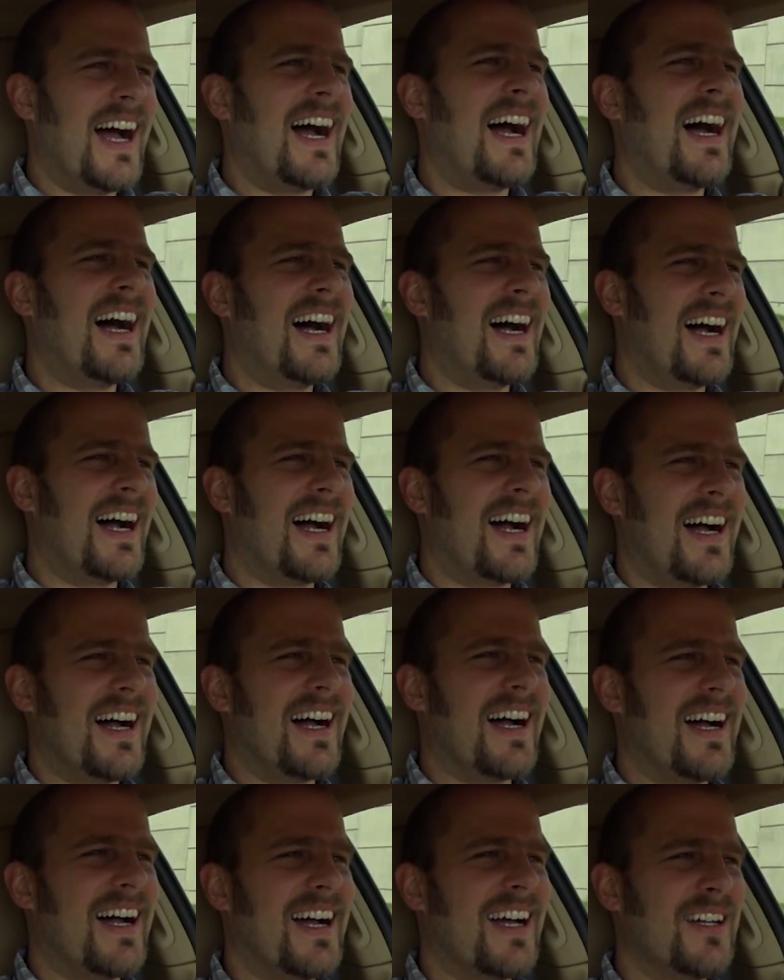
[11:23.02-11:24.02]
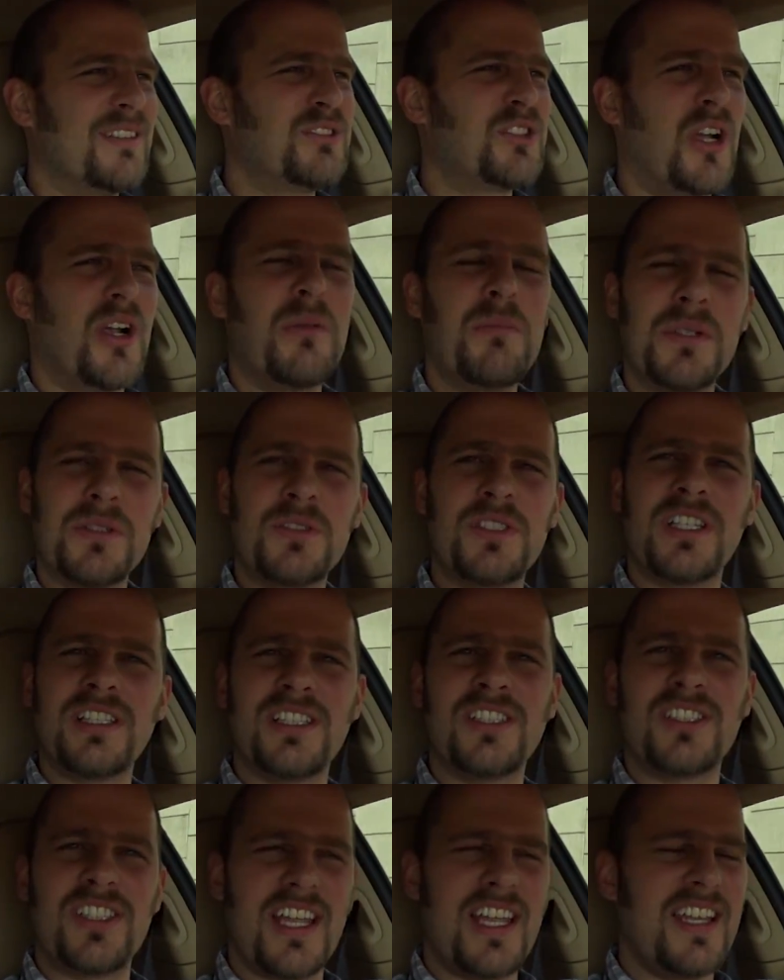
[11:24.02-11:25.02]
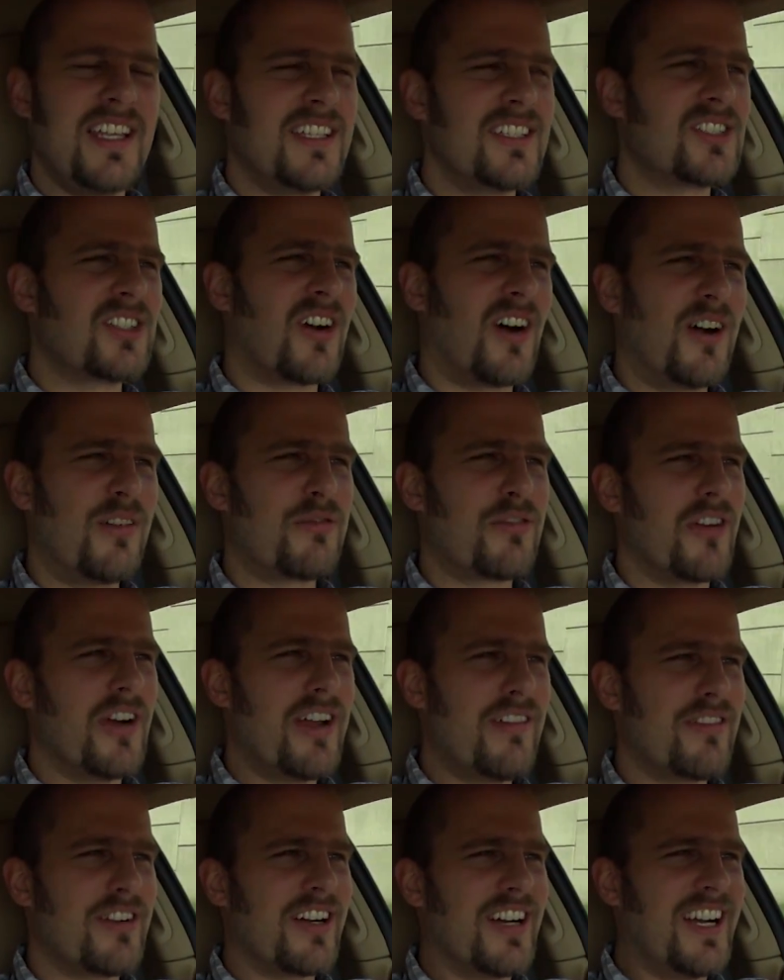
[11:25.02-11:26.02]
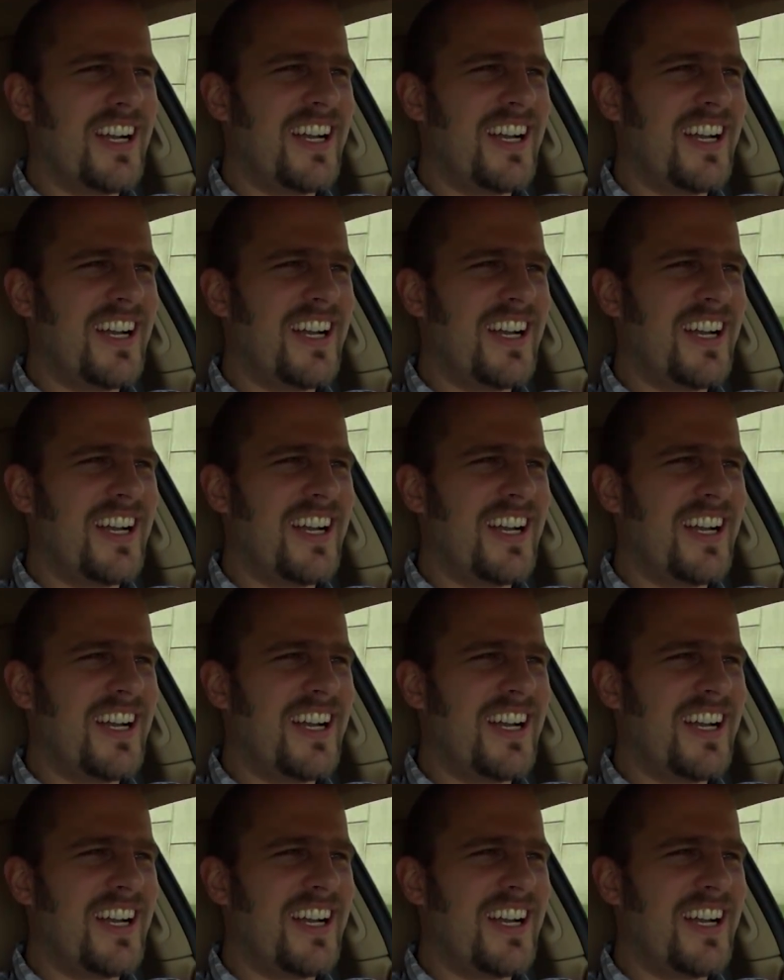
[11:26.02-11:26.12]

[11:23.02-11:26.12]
I'm sorry, I'm just gonna stay in this car forever.